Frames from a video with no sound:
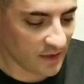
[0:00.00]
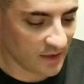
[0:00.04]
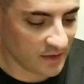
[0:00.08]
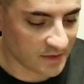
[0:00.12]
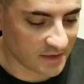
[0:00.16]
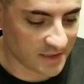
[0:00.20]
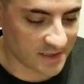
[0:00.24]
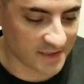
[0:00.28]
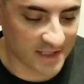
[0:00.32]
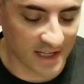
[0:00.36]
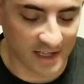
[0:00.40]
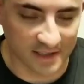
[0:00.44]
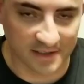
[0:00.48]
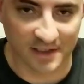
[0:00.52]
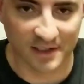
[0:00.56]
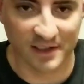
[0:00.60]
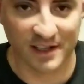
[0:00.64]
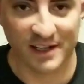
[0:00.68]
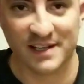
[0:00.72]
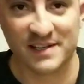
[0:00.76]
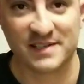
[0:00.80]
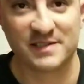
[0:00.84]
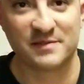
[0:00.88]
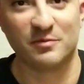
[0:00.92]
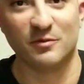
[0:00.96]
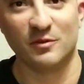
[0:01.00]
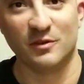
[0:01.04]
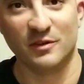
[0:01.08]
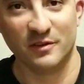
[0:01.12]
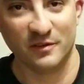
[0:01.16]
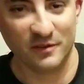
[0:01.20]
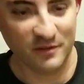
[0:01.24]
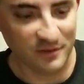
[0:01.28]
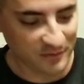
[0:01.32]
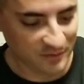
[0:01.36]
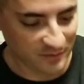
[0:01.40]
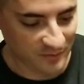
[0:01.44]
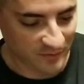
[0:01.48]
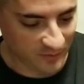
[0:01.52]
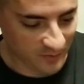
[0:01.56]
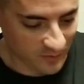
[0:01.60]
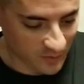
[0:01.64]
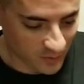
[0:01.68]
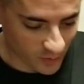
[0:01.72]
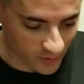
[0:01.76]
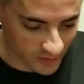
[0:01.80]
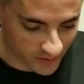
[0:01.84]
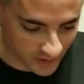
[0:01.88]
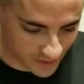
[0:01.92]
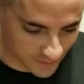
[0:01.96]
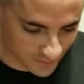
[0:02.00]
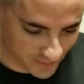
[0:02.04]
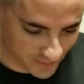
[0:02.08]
Just got the last one from one of the